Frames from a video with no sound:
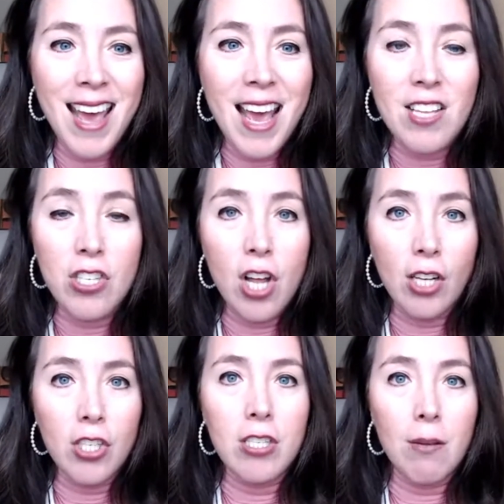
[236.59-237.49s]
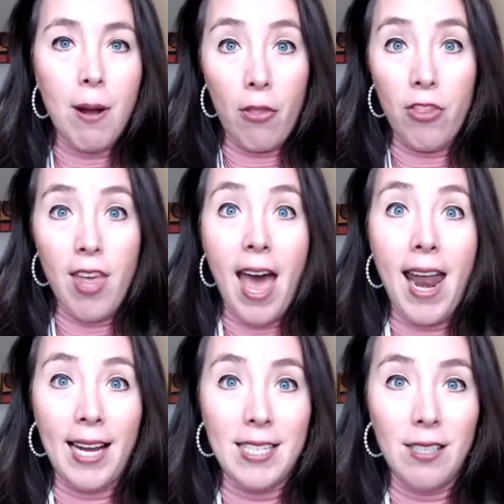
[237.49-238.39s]
it's not just about that
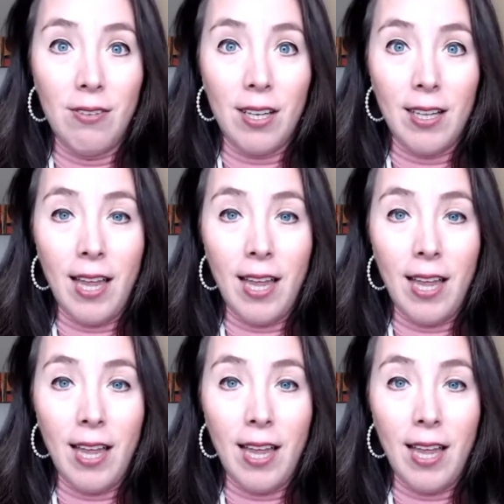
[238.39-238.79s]
activity.